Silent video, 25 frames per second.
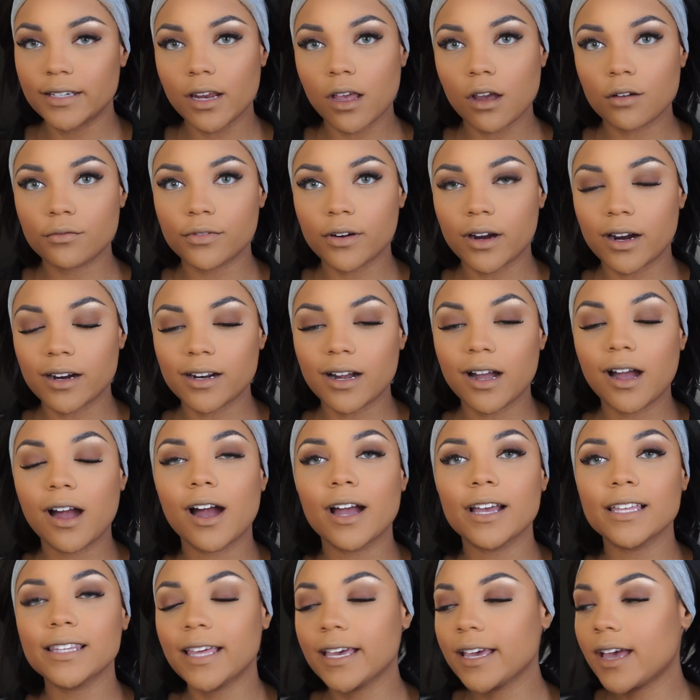Now for our
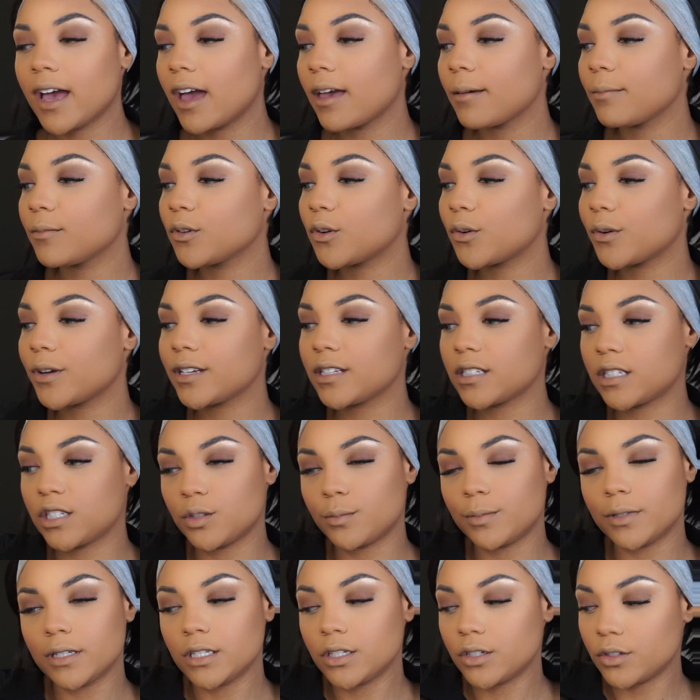highlight, I'm going
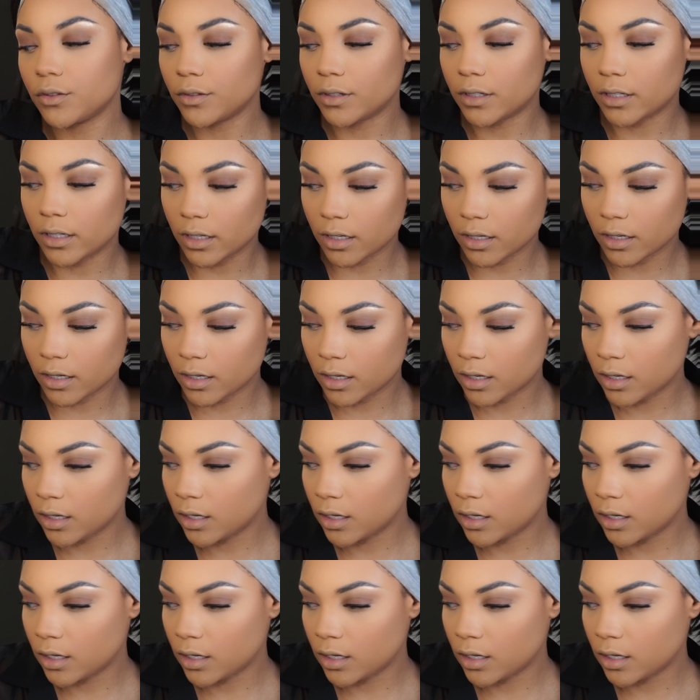to be using,